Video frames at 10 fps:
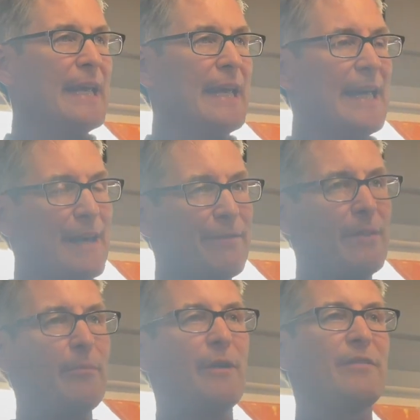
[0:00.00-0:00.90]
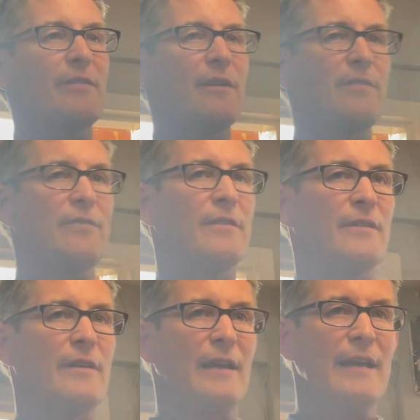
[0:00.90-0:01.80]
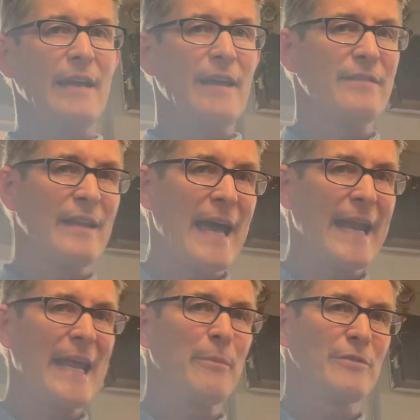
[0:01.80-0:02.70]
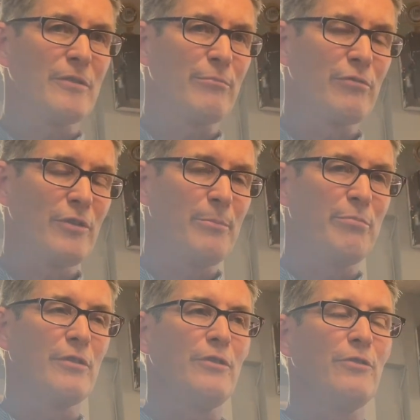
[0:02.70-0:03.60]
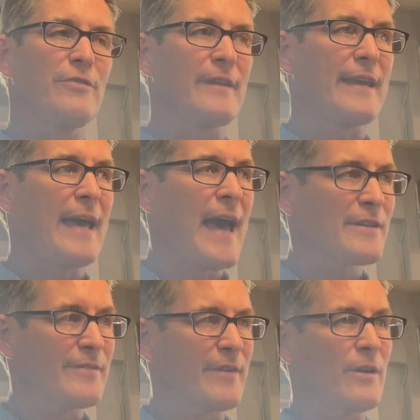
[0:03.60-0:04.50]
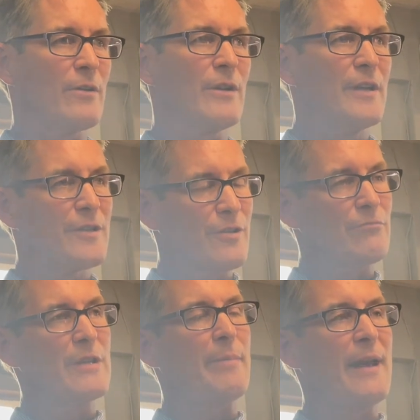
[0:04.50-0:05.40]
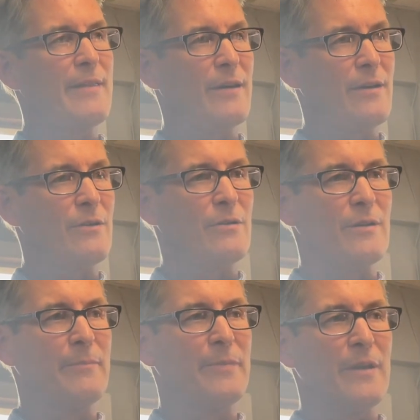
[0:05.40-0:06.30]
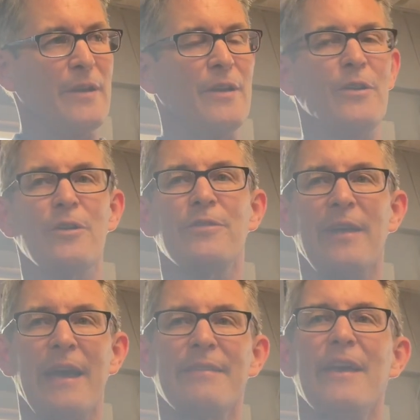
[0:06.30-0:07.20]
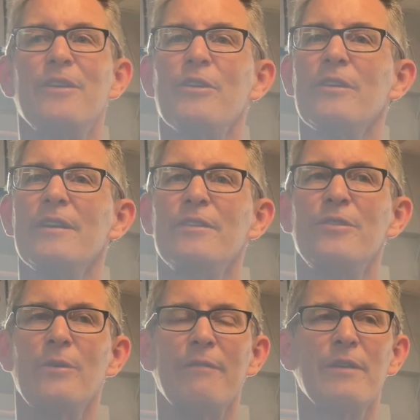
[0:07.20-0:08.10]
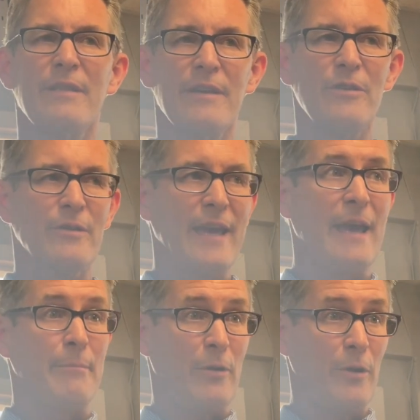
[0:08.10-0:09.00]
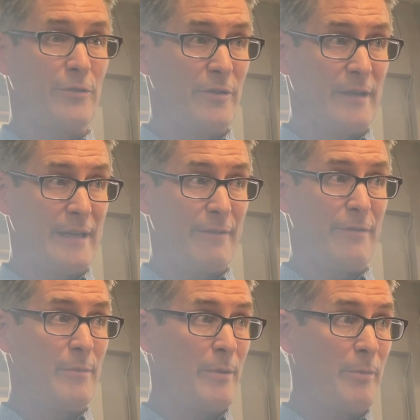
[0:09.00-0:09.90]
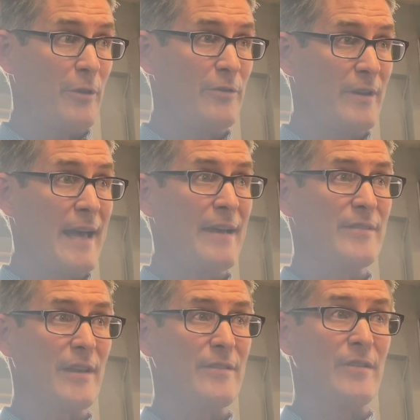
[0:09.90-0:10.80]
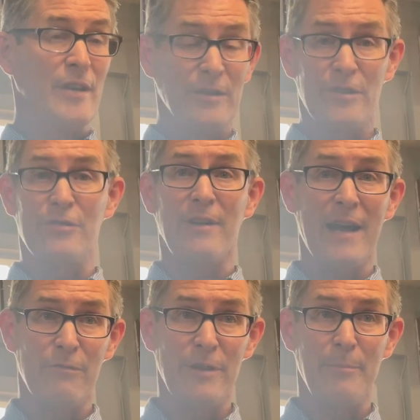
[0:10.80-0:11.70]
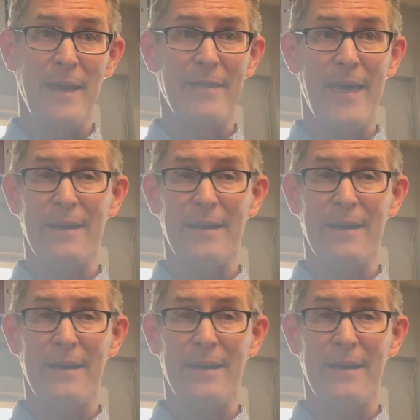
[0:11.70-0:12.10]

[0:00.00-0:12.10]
if the business is not able to produce the cash flow to repay the loan, you're saying that you're going to do everything you can personally from your personal assets to try to repay that